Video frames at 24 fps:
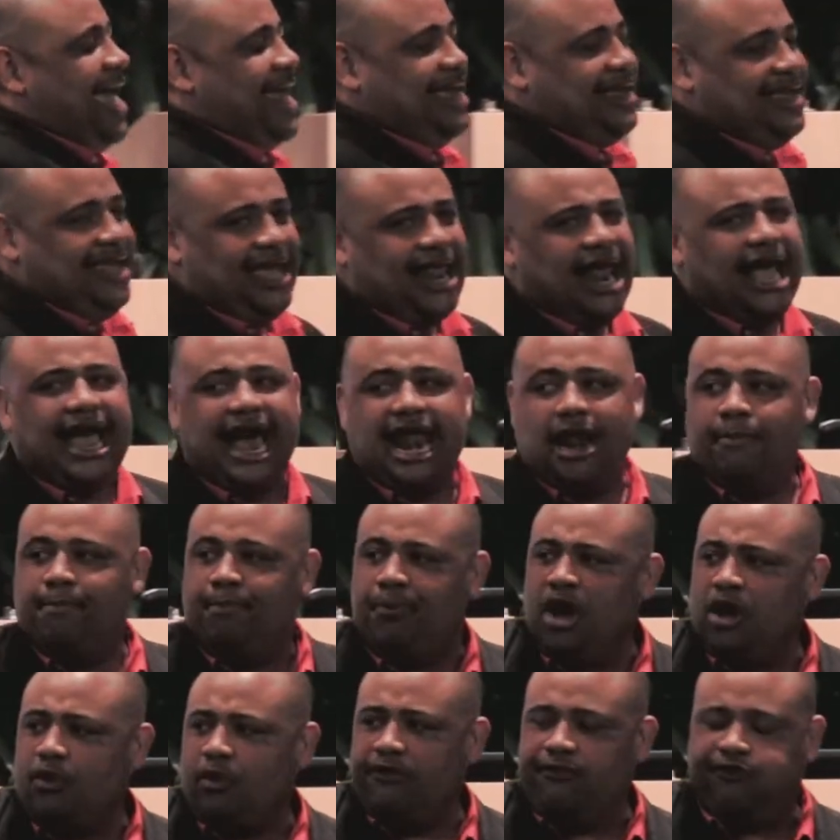And again, I got a
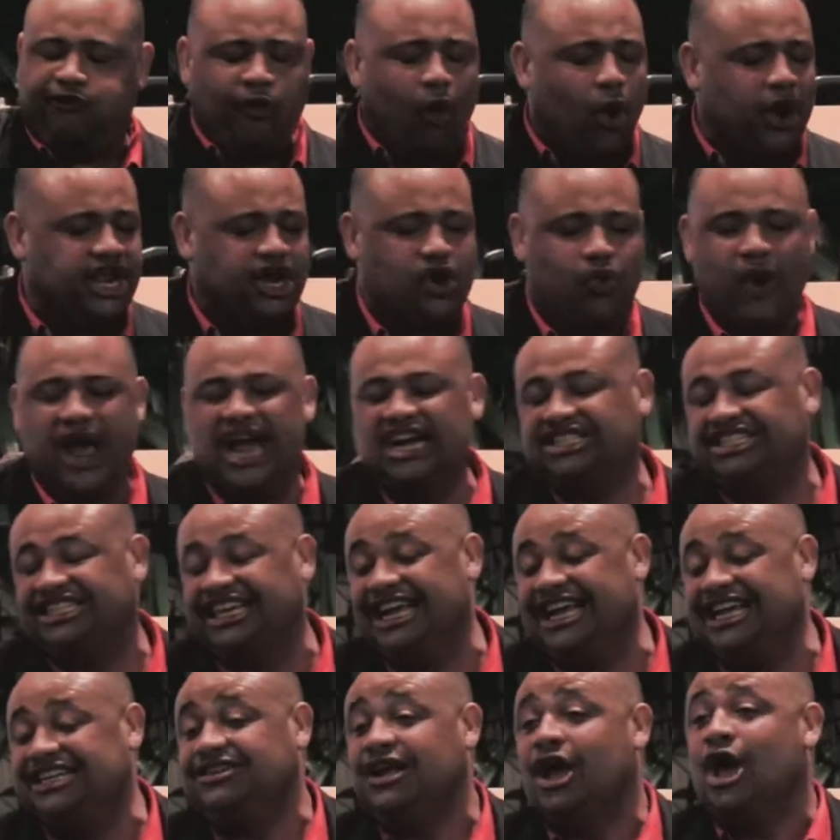book with 40
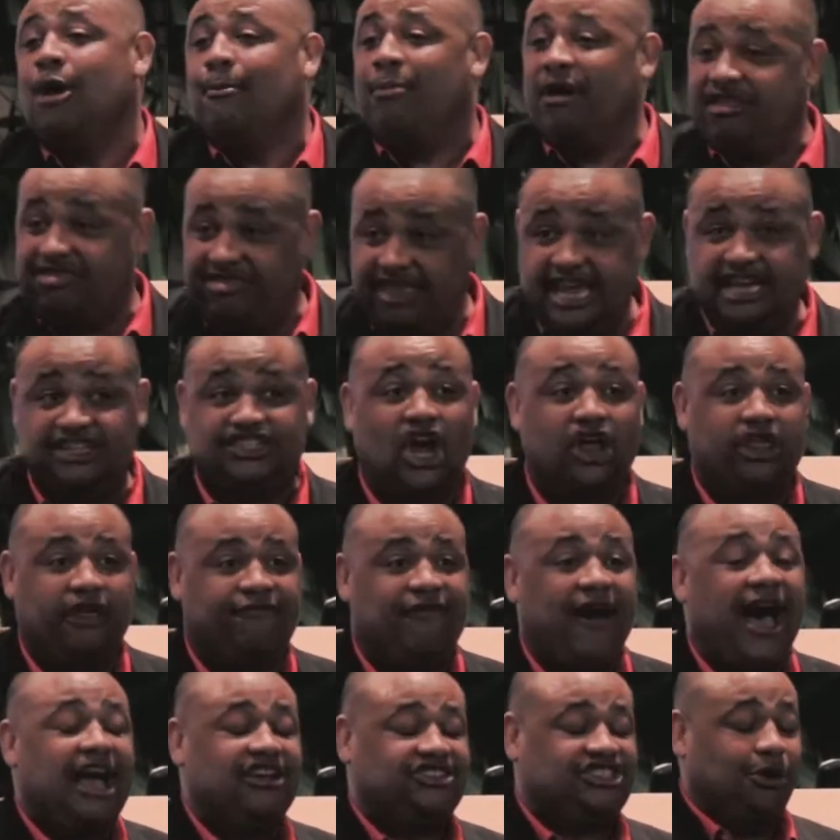questions, but these are the
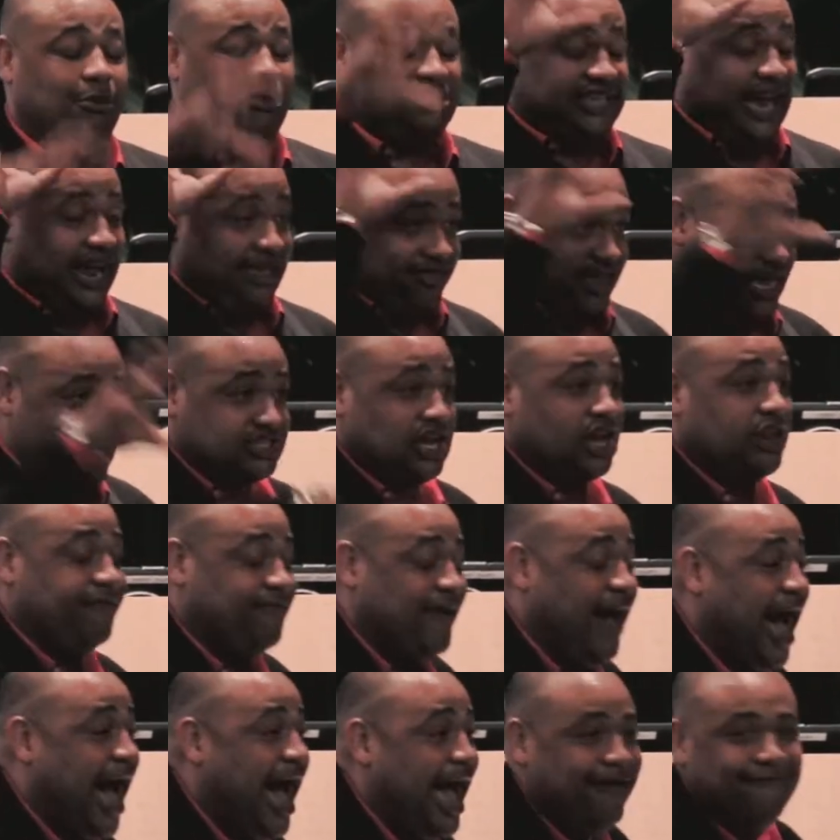5. Someone say, these are the
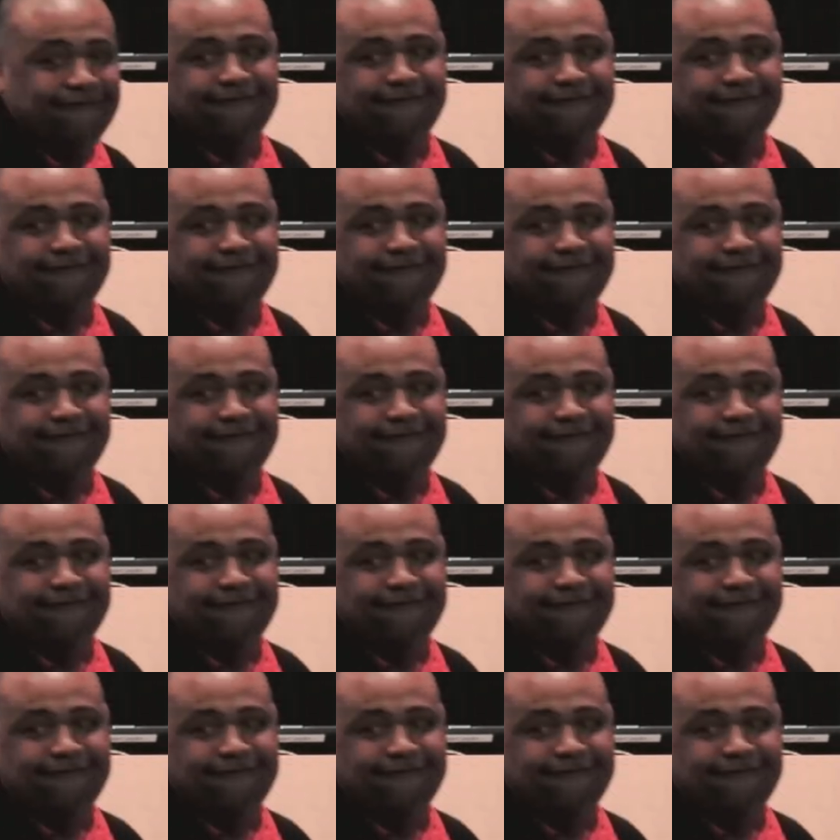5.